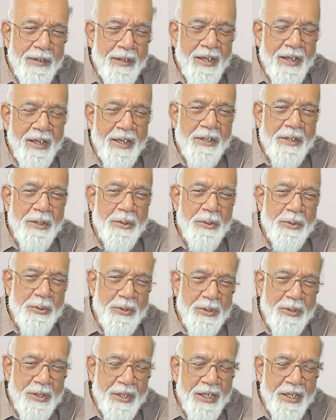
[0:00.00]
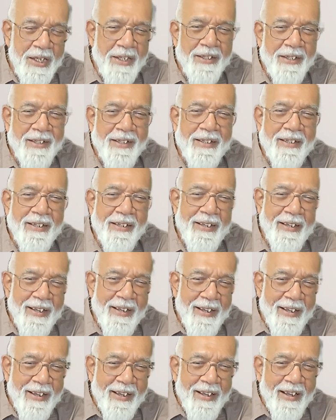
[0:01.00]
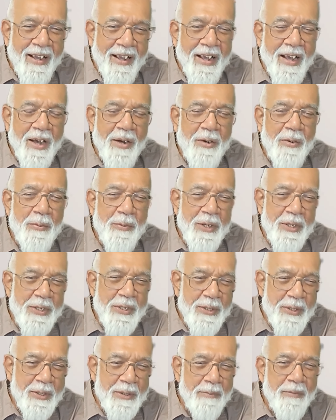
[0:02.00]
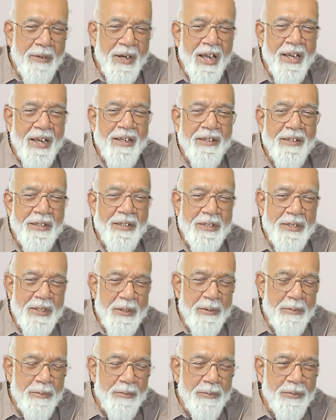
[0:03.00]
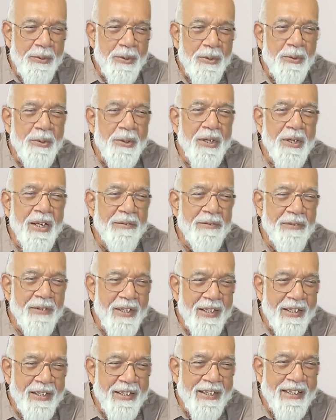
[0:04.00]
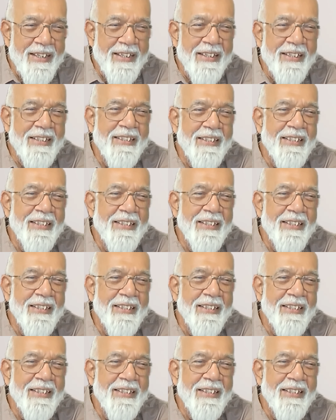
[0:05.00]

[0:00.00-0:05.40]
Can you think how much the mind is impure every day?